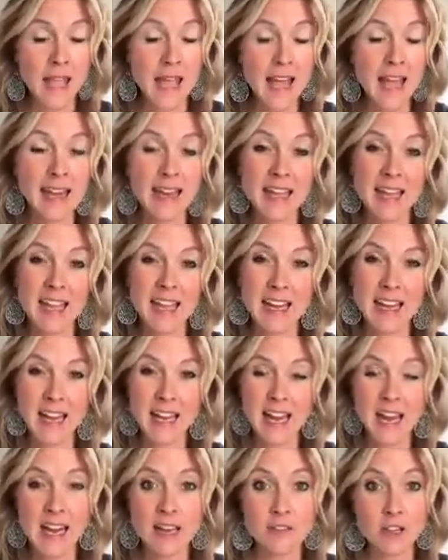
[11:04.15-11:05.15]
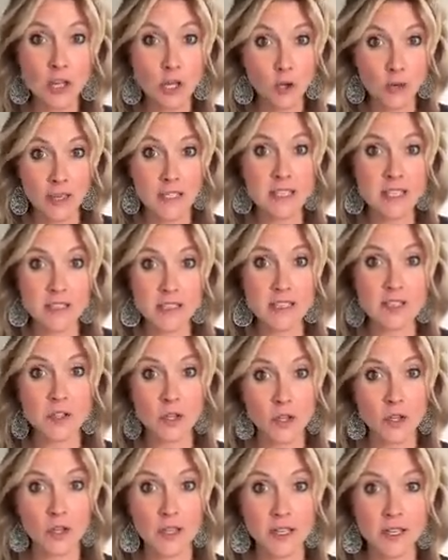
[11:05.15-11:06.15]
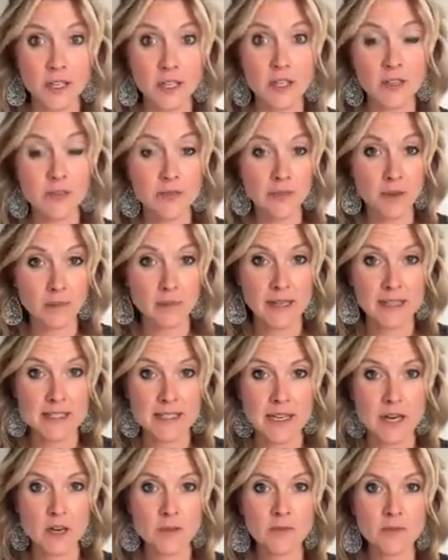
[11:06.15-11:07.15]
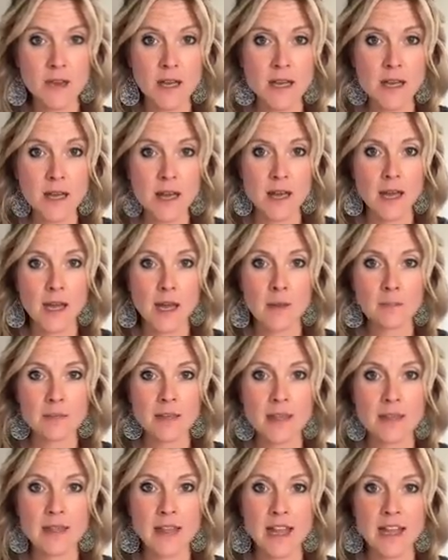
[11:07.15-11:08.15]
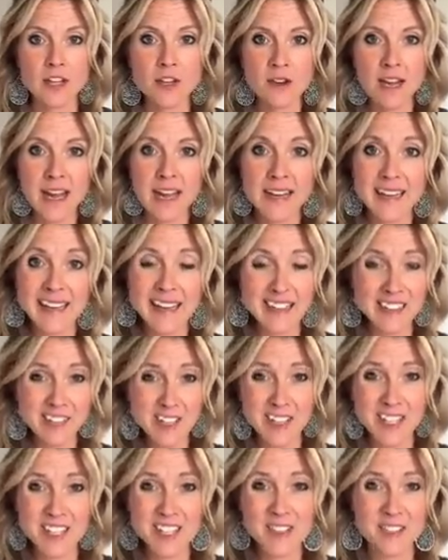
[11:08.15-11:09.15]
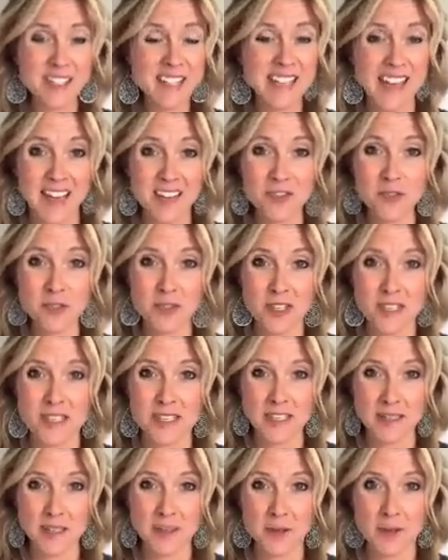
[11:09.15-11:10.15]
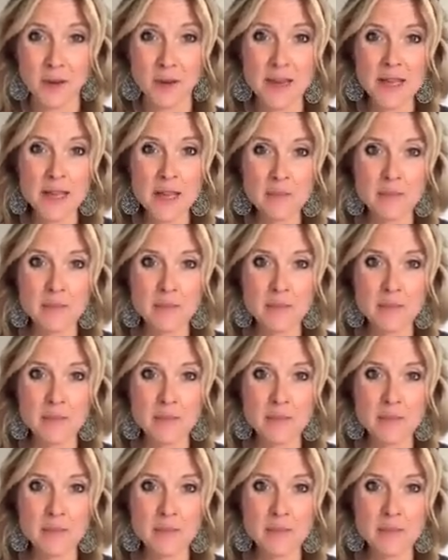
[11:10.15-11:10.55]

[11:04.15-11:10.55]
And I kind of alluded to this earlier for myself, that you kind of need to look at your schedule just a little.